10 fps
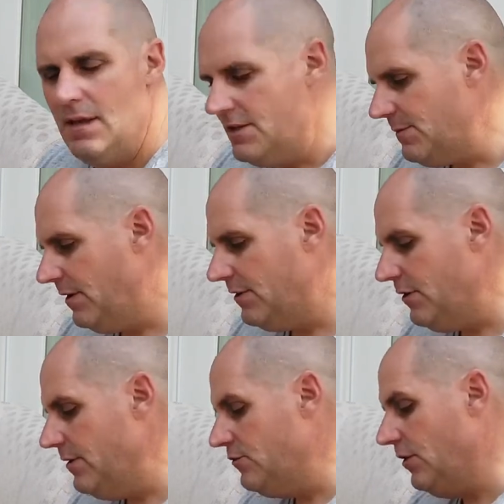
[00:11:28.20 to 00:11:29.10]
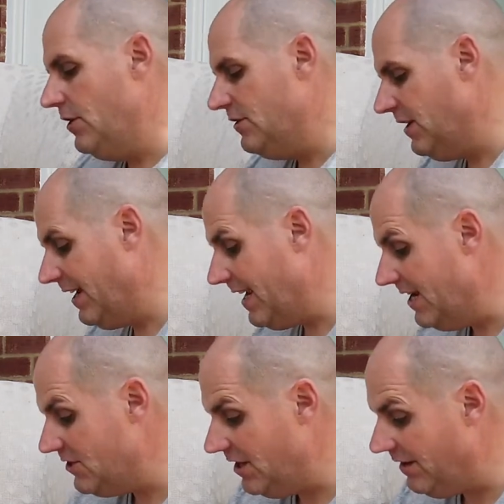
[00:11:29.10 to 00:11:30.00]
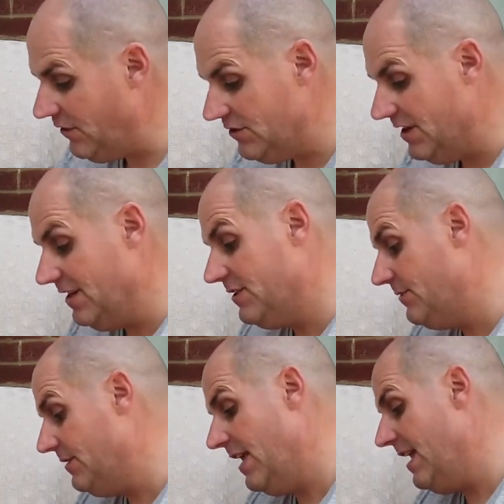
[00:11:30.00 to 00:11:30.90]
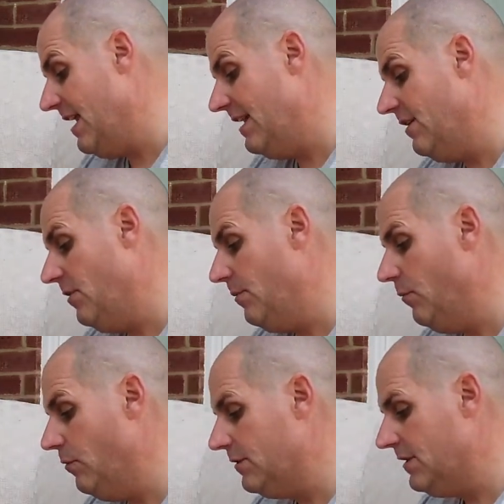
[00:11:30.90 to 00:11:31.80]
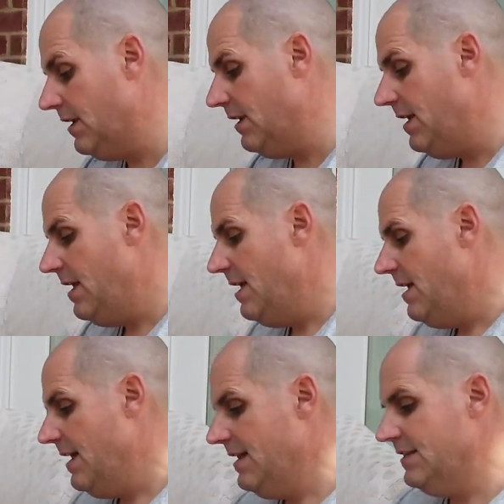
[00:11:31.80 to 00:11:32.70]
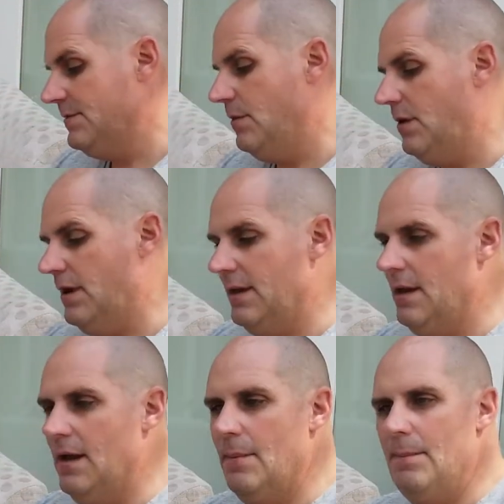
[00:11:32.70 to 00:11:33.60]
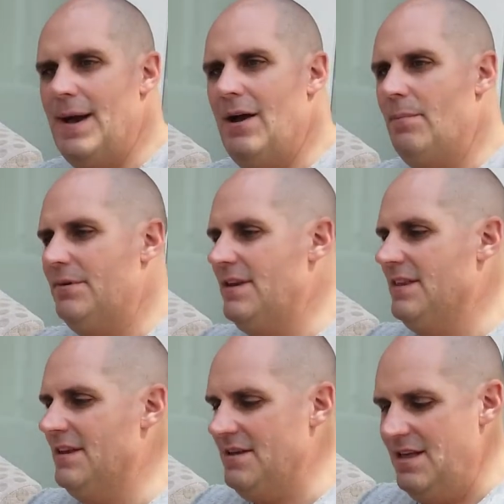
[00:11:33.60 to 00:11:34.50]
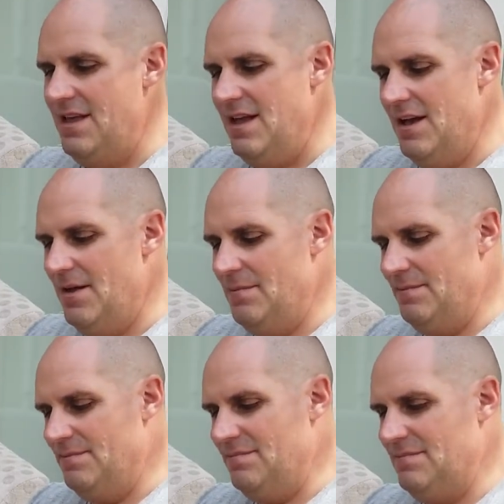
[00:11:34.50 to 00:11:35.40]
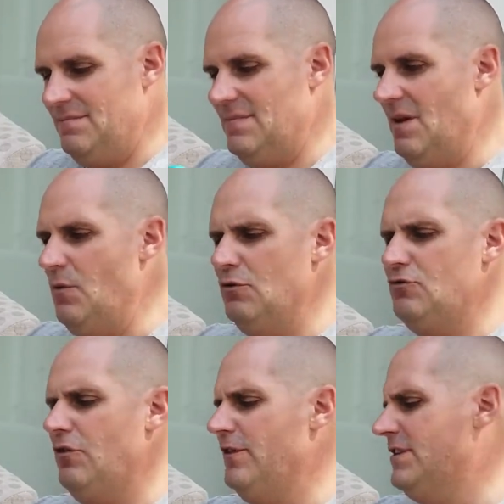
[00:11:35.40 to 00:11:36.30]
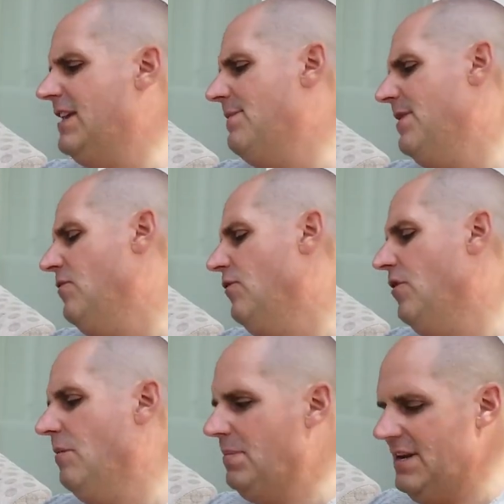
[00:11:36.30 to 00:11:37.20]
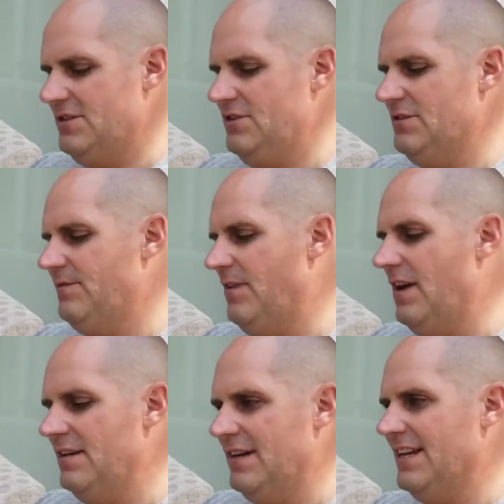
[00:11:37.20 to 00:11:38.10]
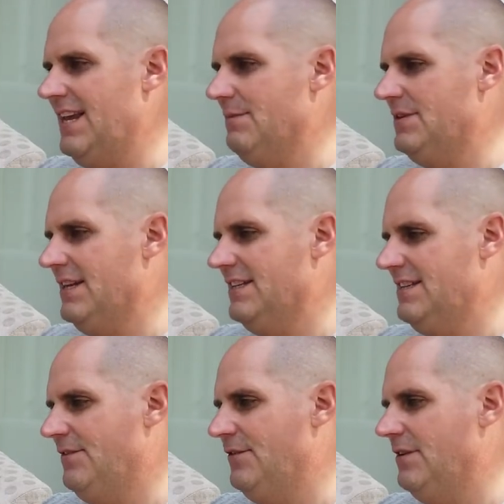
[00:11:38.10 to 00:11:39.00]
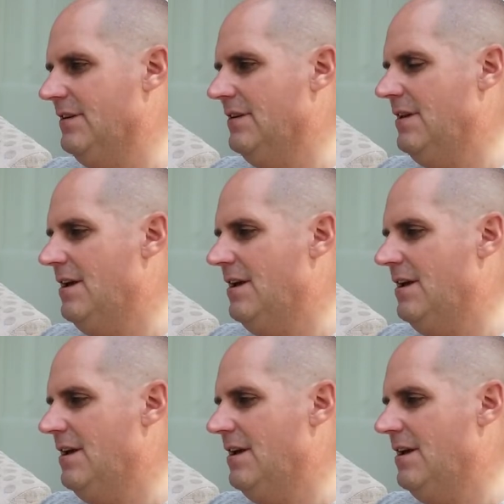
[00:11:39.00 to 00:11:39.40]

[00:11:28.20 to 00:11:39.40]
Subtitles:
Something I do enjoy using occasionally, I've used it in the sea and in open water, is my power breather. I'm not sure if it's a gimmick or not, but it's just fun and it keeps things different.